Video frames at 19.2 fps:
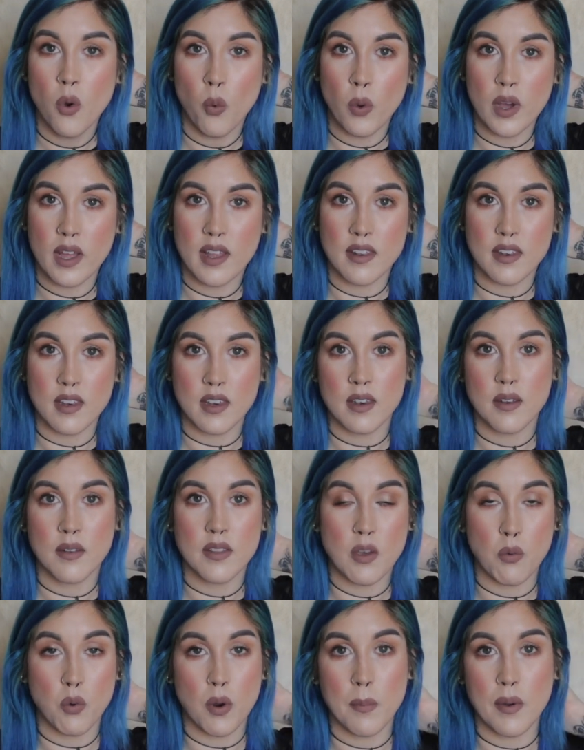when
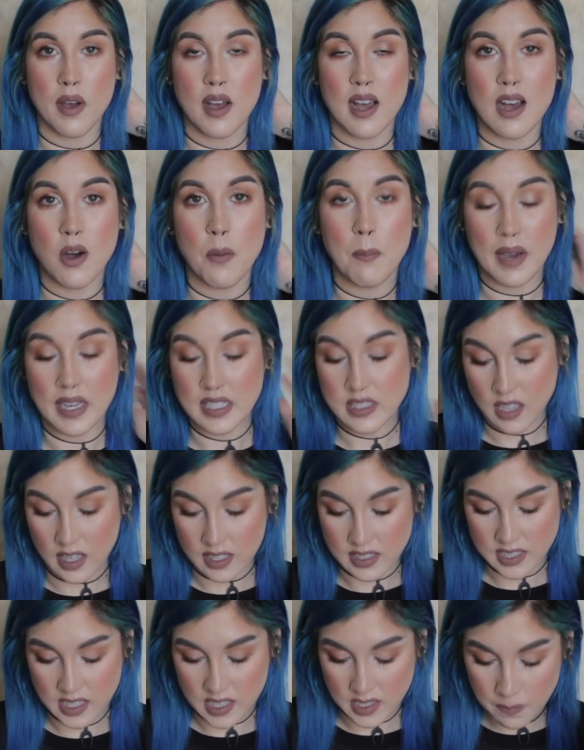they were bought out by
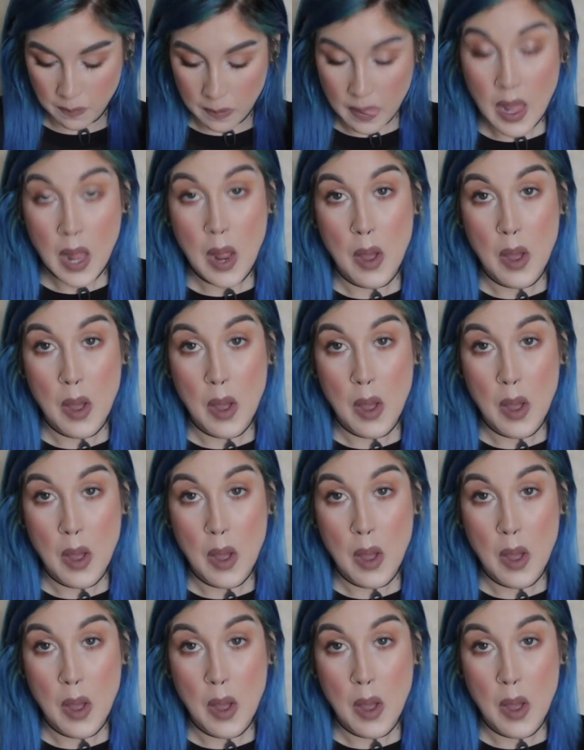Tyson.